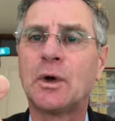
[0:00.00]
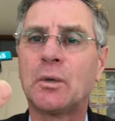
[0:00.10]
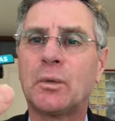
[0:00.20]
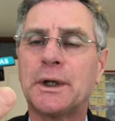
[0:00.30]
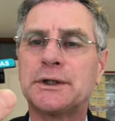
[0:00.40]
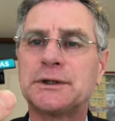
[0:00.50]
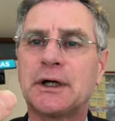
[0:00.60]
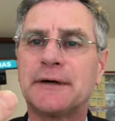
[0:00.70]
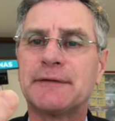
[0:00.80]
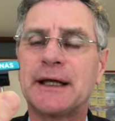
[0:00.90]
which
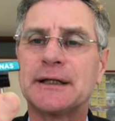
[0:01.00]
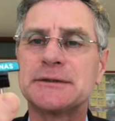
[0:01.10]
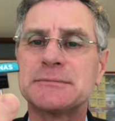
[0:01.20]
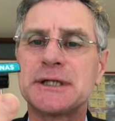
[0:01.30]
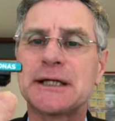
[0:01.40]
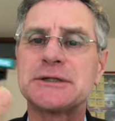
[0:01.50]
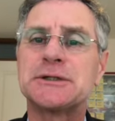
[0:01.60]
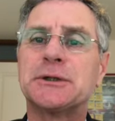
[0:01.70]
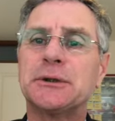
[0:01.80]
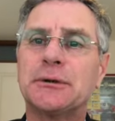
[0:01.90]
I've added some stickers
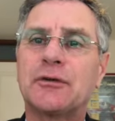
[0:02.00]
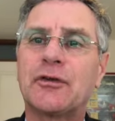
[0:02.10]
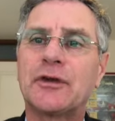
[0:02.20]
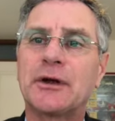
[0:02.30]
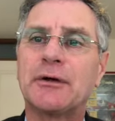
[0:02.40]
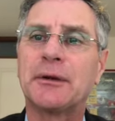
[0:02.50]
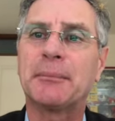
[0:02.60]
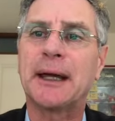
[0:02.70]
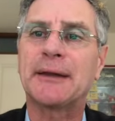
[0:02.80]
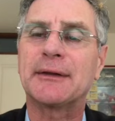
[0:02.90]
to is the sticker on the
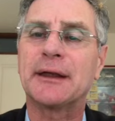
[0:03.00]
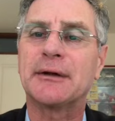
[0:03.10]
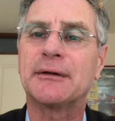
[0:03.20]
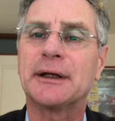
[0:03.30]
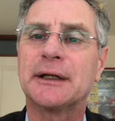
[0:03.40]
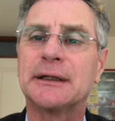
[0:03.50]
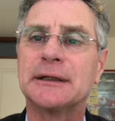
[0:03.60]
back there, and